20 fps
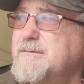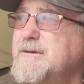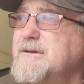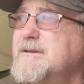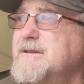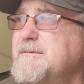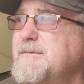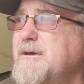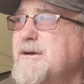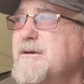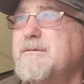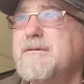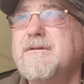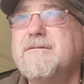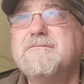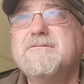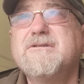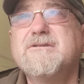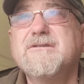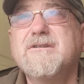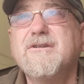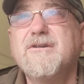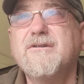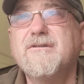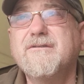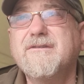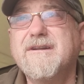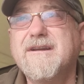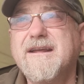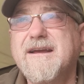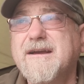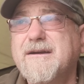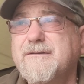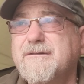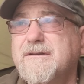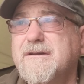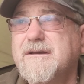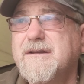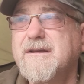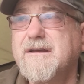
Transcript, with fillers: But at the moment, there's a lot of cloud